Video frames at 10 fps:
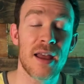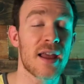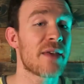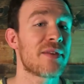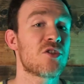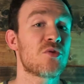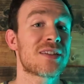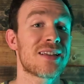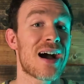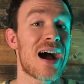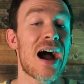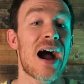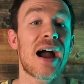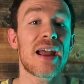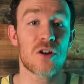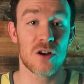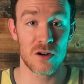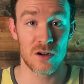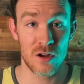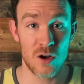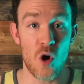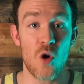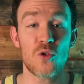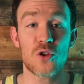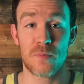and then you see a higher older